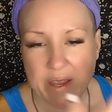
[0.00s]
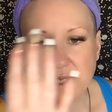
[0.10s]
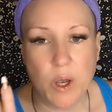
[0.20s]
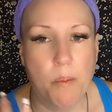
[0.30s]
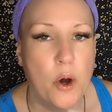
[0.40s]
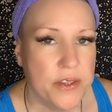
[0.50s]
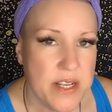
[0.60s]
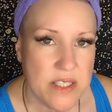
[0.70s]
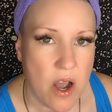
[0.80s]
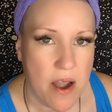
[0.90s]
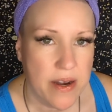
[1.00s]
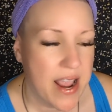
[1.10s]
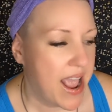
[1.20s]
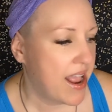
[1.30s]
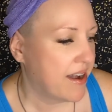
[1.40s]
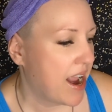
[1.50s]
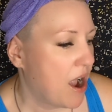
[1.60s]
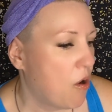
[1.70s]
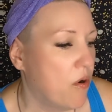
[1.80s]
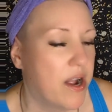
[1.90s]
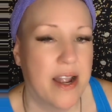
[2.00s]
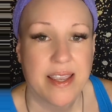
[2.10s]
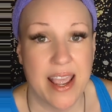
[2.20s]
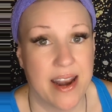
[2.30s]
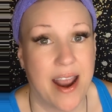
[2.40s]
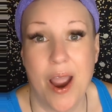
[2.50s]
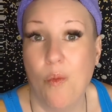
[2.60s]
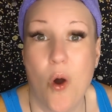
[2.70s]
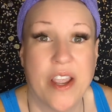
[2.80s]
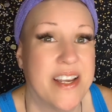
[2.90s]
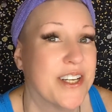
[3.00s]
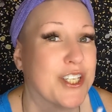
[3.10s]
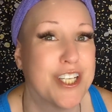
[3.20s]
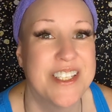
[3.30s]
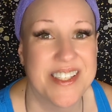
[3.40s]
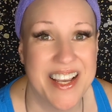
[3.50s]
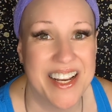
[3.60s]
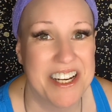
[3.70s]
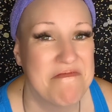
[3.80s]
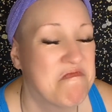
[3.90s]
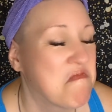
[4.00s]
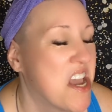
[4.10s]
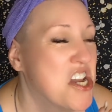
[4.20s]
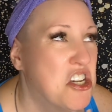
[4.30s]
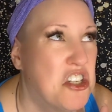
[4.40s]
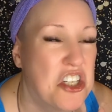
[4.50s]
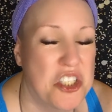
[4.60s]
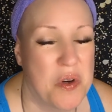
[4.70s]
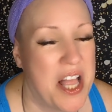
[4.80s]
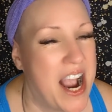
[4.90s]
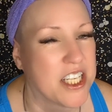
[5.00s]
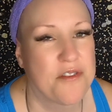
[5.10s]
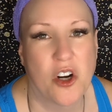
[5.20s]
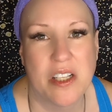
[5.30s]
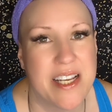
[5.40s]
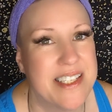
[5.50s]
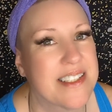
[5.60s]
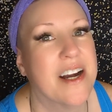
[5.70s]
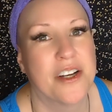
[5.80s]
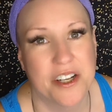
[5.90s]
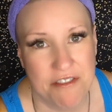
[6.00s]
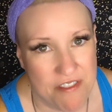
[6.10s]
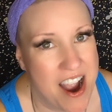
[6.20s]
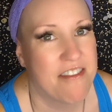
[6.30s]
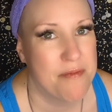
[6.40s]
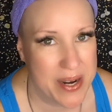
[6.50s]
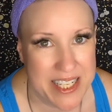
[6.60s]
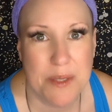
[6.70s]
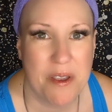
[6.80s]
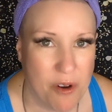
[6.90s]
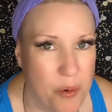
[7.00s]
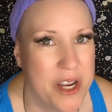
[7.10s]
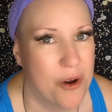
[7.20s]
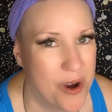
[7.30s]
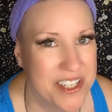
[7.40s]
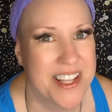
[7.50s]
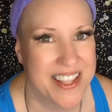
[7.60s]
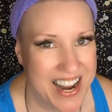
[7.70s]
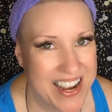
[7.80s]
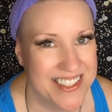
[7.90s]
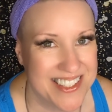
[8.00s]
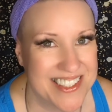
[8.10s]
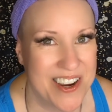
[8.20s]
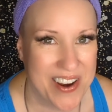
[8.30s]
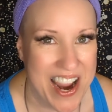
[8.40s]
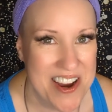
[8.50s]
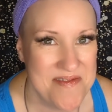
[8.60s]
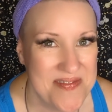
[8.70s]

So put this on, and now again, I want you to just sit, just relax for at least a good 5 minutes before we go on to the next, okay?